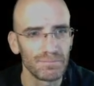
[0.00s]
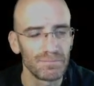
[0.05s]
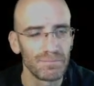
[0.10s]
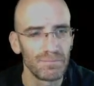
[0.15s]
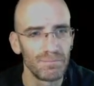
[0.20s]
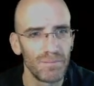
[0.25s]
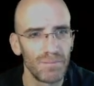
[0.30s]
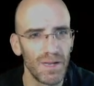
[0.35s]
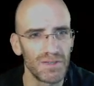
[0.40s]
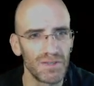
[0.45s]

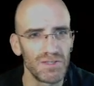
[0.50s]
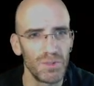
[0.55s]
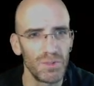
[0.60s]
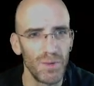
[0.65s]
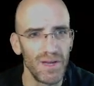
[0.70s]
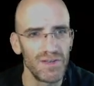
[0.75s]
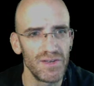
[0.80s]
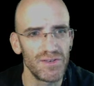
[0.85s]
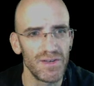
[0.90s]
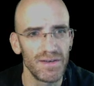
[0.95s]

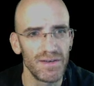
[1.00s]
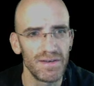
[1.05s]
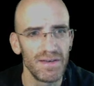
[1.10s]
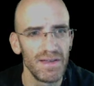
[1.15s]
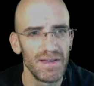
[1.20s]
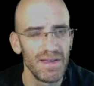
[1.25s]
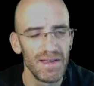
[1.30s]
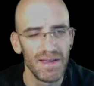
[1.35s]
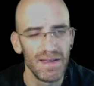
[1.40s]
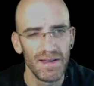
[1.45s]
punctuation.
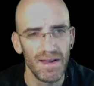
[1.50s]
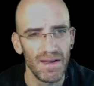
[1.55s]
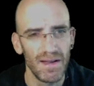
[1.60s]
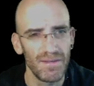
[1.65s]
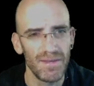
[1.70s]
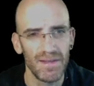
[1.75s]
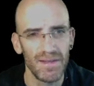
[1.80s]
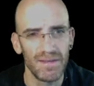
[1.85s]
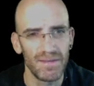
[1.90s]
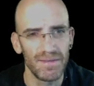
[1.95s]

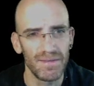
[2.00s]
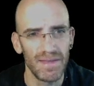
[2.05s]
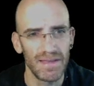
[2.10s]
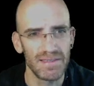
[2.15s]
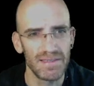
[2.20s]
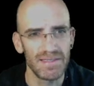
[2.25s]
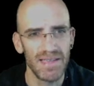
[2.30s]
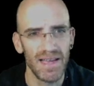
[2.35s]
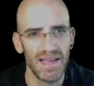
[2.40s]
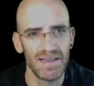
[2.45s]

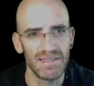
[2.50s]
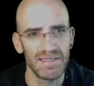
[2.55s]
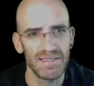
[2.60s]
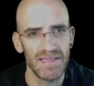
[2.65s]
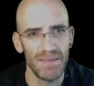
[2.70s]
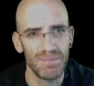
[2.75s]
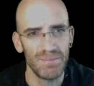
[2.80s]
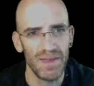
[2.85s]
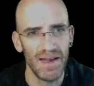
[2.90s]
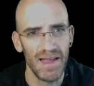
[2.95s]
That's not a
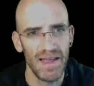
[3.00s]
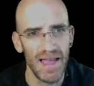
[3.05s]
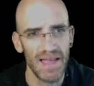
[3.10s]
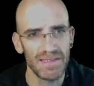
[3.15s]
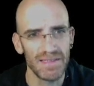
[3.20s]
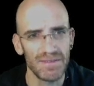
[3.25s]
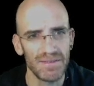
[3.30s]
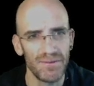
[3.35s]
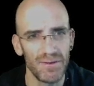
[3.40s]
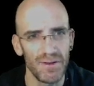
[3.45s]
step that I
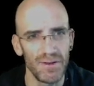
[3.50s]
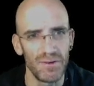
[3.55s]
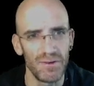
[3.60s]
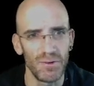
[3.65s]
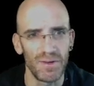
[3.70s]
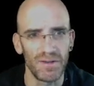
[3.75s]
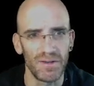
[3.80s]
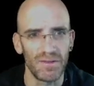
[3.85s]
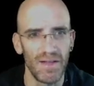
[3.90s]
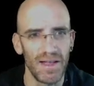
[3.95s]
asked for you to do
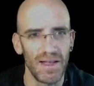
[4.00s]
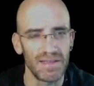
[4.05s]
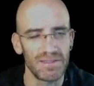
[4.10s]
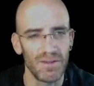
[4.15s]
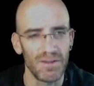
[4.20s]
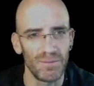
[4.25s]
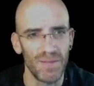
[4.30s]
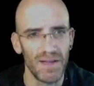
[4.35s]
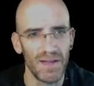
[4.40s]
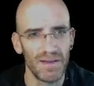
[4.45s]
in class,
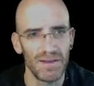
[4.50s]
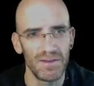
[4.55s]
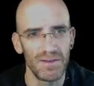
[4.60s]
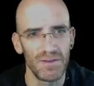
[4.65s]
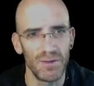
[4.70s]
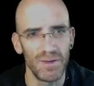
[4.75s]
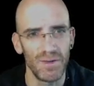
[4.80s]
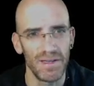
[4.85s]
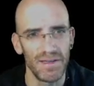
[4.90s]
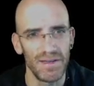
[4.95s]
so I'm not going to
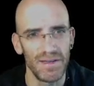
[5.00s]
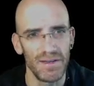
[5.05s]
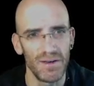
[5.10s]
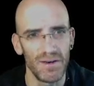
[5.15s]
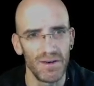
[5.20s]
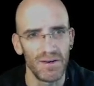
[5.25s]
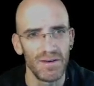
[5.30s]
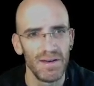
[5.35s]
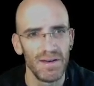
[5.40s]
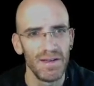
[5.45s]
do it
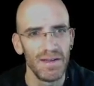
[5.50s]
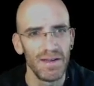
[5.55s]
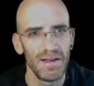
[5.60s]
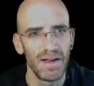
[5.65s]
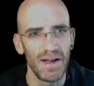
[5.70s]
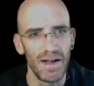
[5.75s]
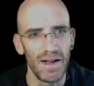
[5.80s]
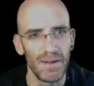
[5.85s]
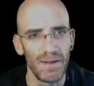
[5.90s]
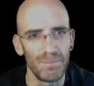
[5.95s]
here.
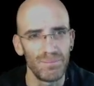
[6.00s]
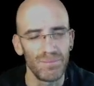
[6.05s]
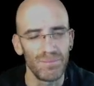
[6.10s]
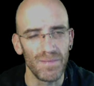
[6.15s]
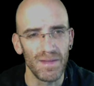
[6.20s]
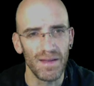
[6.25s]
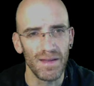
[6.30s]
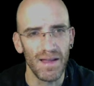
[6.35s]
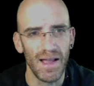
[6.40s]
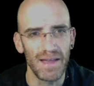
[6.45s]

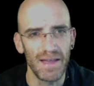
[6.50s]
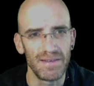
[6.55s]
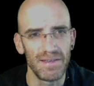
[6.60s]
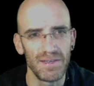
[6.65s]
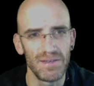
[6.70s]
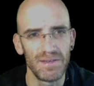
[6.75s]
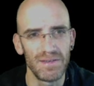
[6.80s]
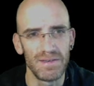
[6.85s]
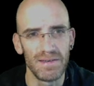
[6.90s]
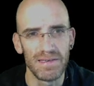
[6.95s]
I
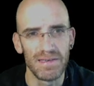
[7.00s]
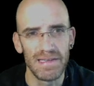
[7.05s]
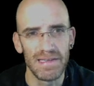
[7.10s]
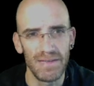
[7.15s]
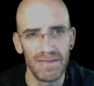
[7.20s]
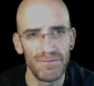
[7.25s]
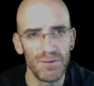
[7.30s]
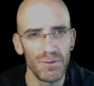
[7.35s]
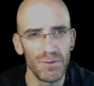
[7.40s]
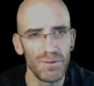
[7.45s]
did
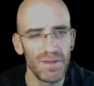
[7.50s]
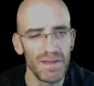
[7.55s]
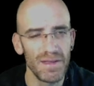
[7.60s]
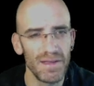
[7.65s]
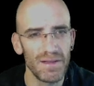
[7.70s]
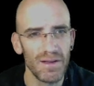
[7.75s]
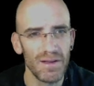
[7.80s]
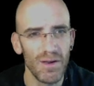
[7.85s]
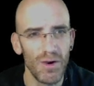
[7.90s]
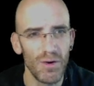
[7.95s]
give you
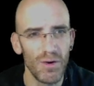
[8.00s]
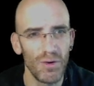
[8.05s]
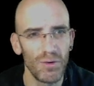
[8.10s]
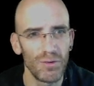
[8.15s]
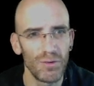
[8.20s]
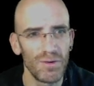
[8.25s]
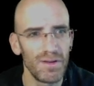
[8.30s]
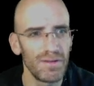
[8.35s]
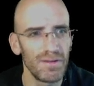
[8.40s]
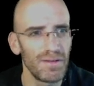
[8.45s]
the
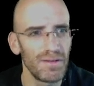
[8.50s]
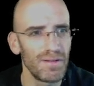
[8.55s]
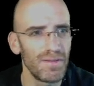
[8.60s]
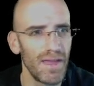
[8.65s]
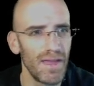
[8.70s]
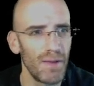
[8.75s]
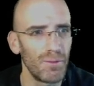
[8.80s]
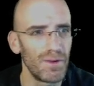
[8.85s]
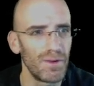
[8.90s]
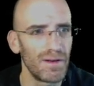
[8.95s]
code
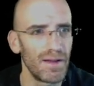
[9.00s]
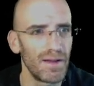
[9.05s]
that would,